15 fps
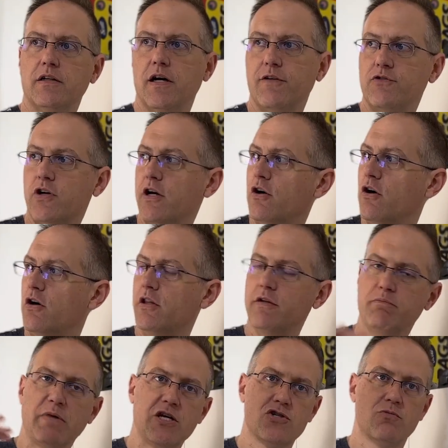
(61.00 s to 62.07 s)
I've tried all the
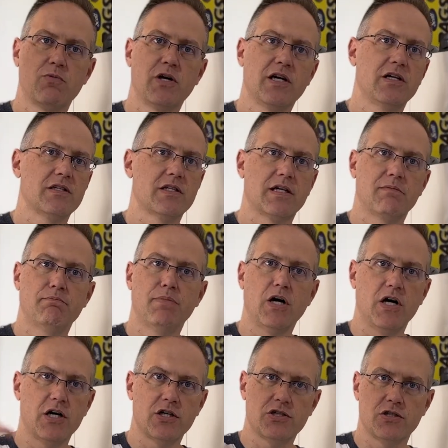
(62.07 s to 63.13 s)
major brands like
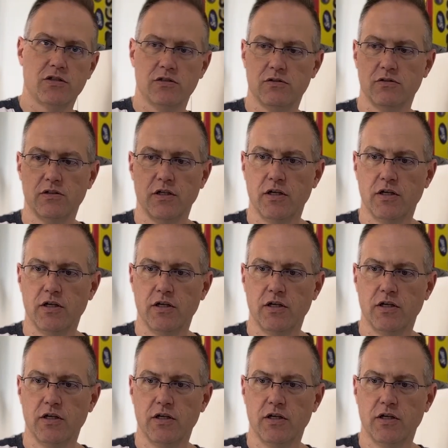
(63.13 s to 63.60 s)
Bosch and